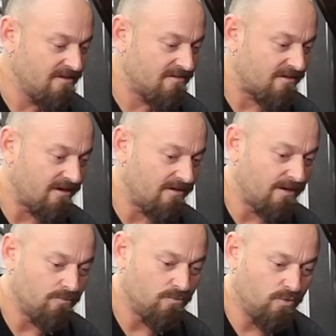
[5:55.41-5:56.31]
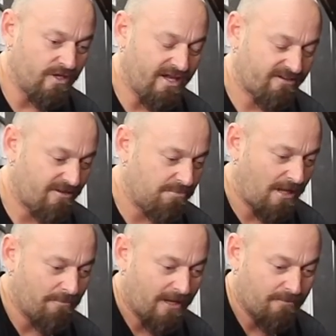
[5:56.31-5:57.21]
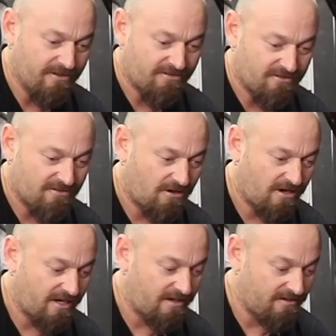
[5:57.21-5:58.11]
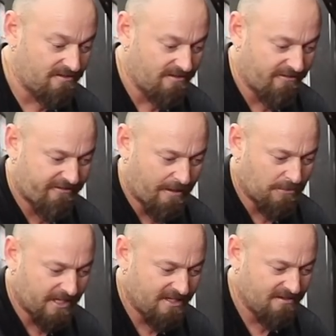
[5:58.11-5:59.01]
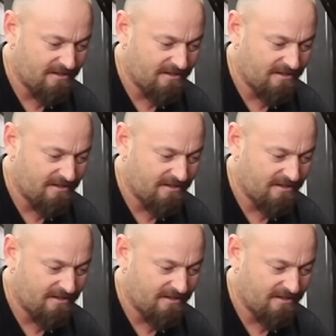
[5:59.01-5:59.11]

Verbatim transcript: So um, Woody actually plumbed up this entire assembly.